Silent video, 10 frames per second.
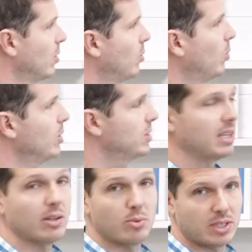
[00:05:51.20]
One
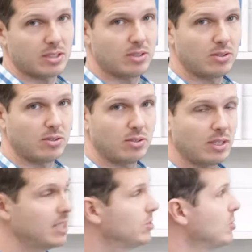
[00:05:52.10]
thing we could do
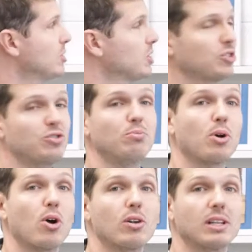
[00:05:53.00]
is use a
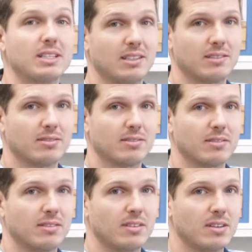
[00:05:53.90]
superlative.
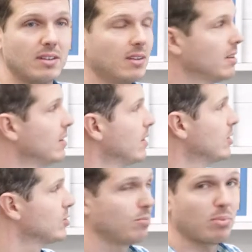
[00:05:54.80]

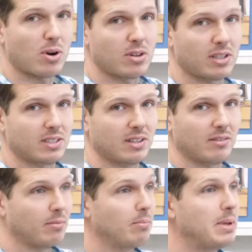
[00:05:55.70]

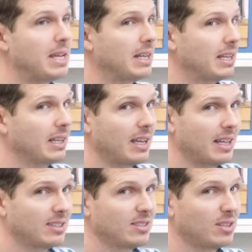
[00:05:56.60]
Superlative meaning
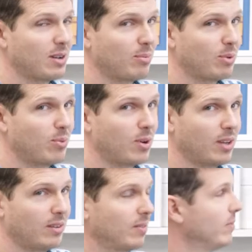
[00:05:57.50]
it's the number
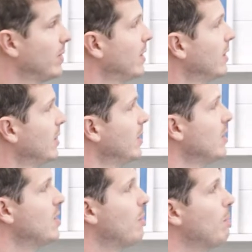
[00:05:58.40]
one.
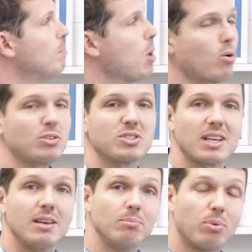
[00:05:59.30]
The most
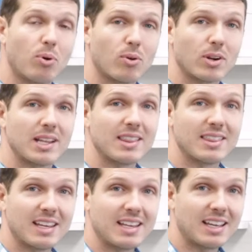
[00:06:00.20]
important
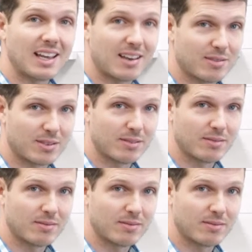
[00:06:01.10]
thing ever.